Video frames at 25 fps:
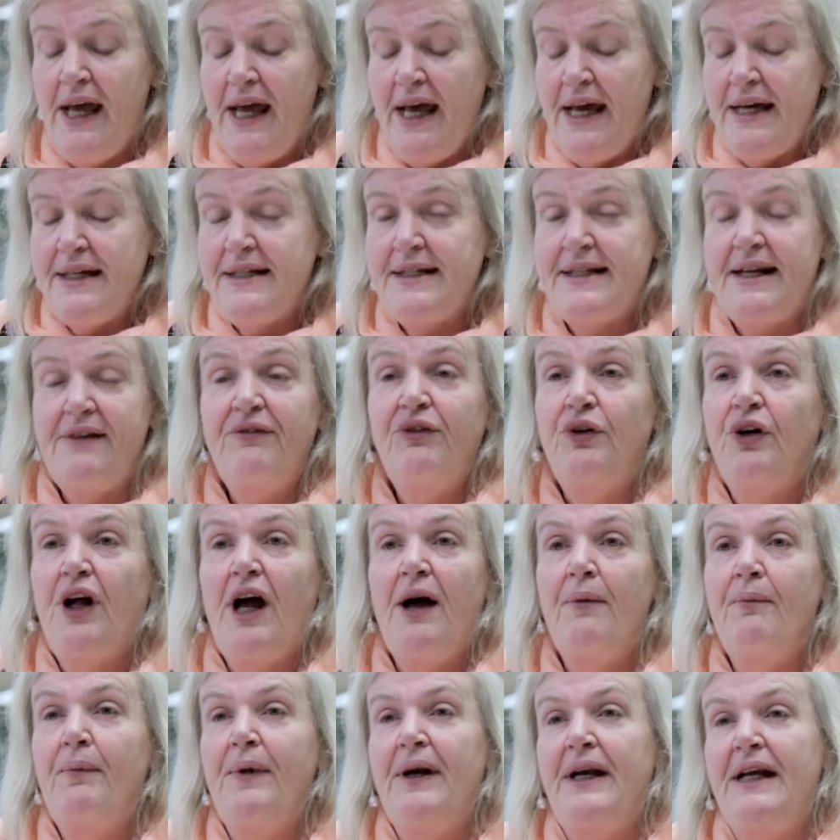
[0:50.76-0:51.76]
several
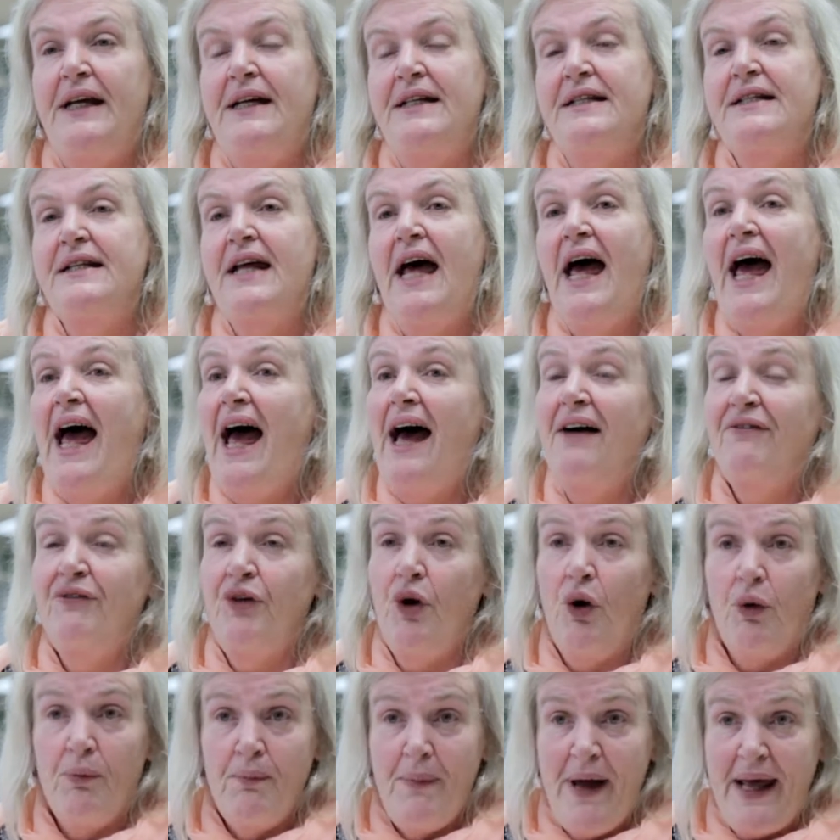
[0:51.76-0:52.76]
companies have
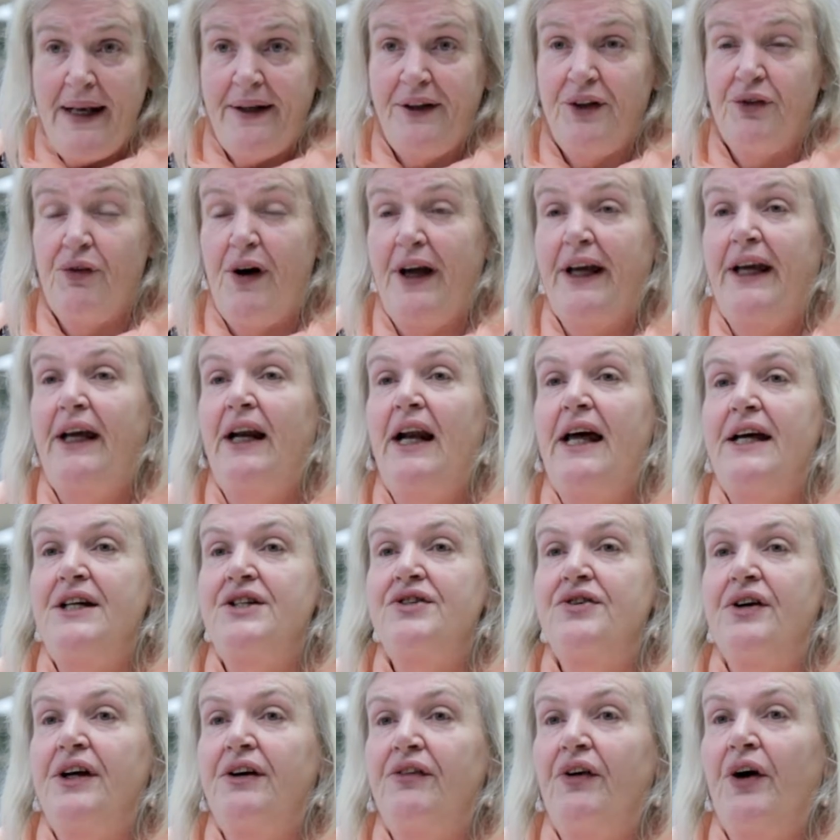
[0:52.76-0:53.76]
not met the
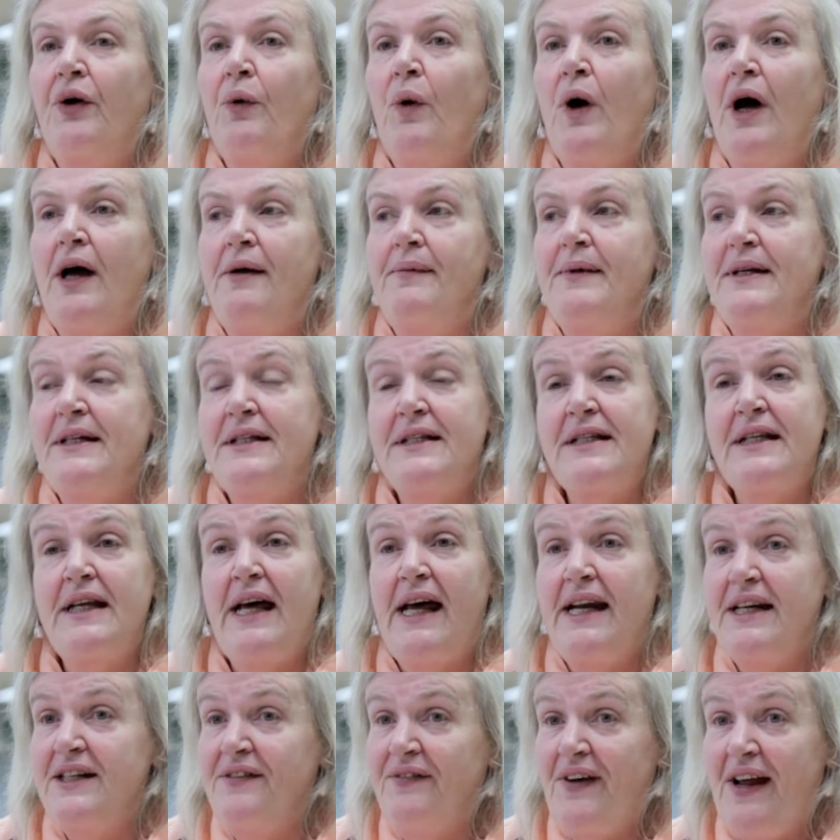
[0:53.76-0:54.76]
regulatory requirements
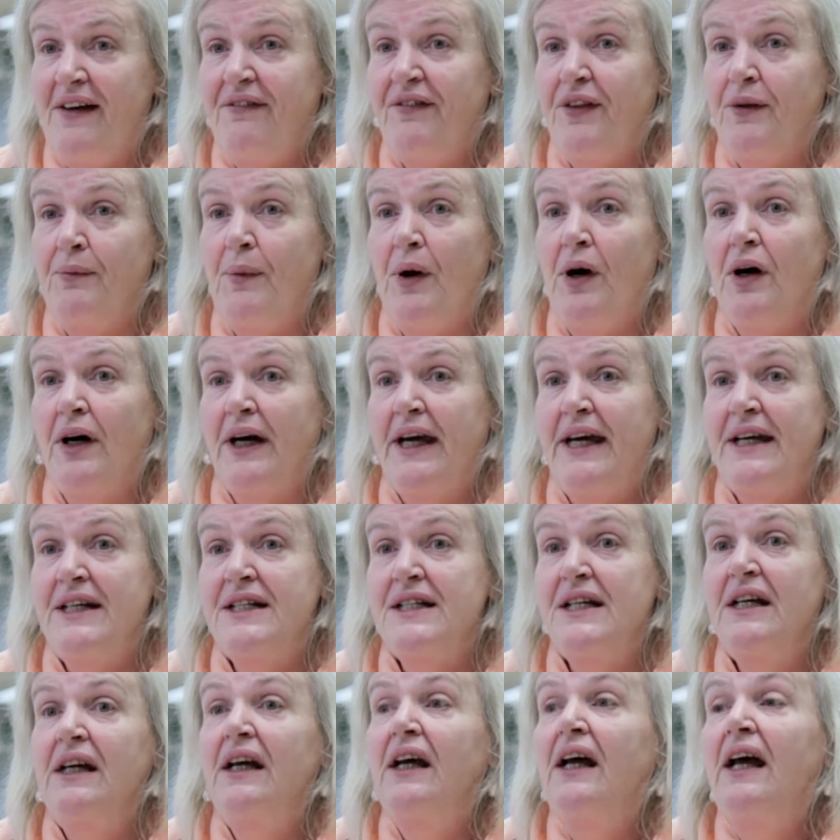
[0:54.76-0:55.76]
and have left the
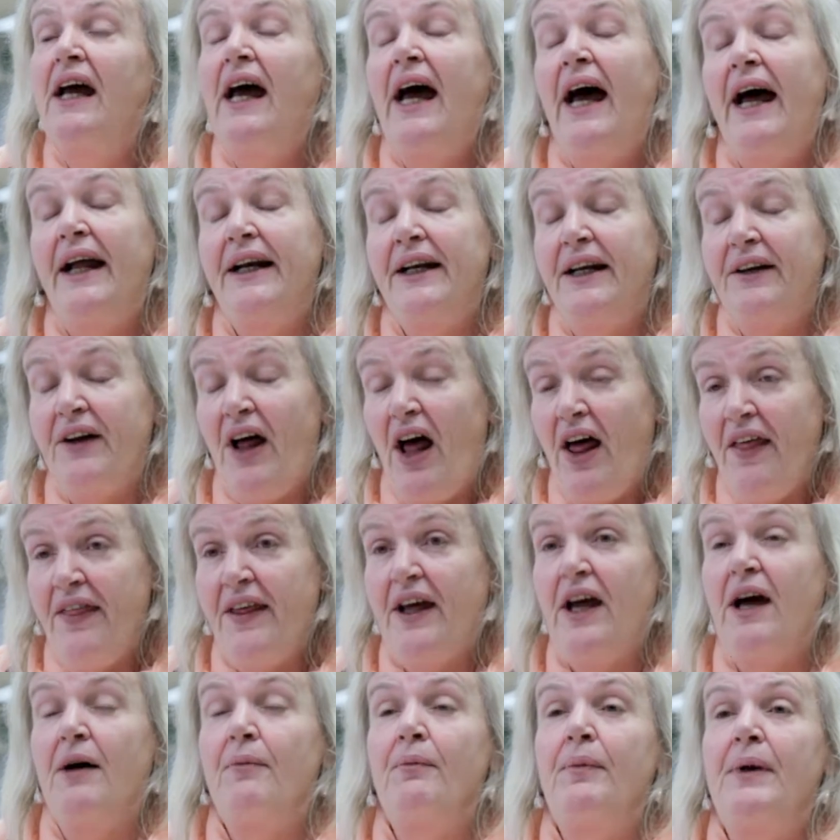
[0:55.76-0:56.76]
market, and
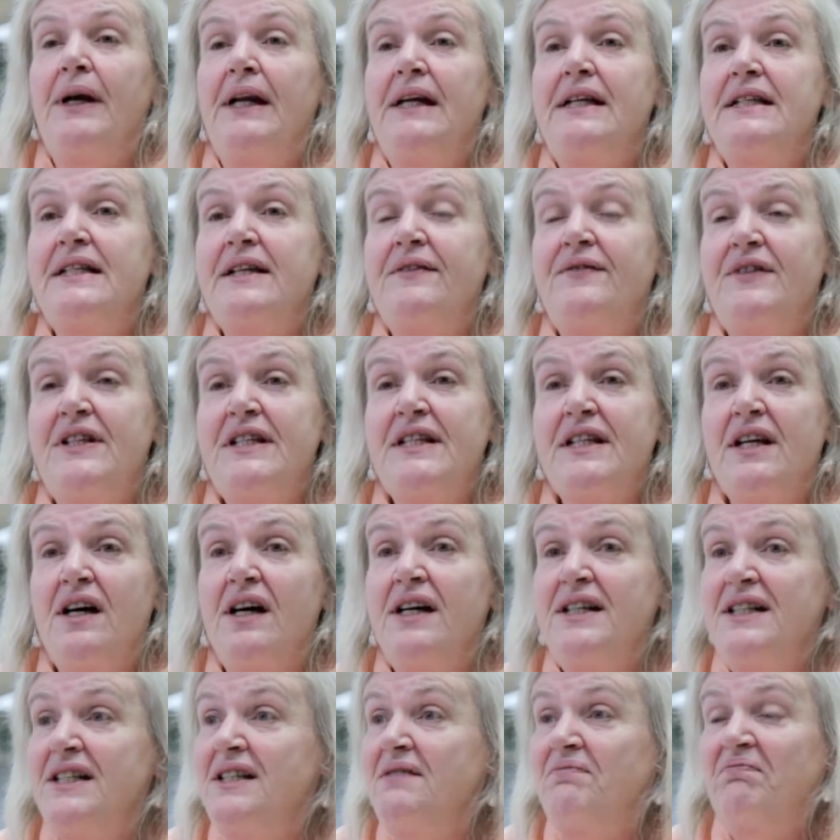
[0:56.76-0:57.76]
other companies have
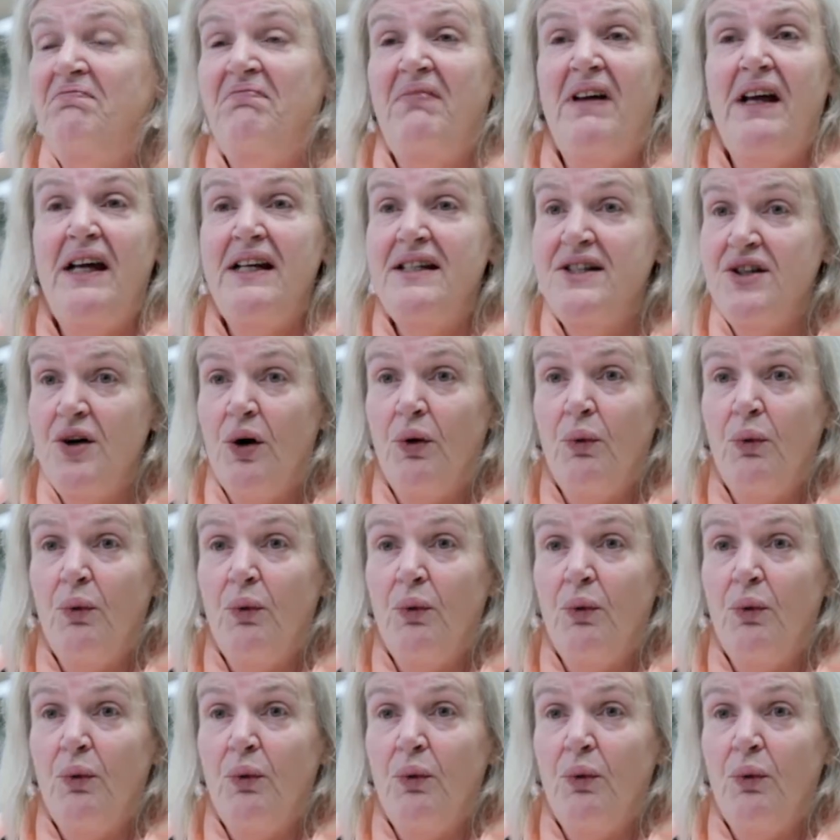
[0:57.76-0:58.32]
decided it's not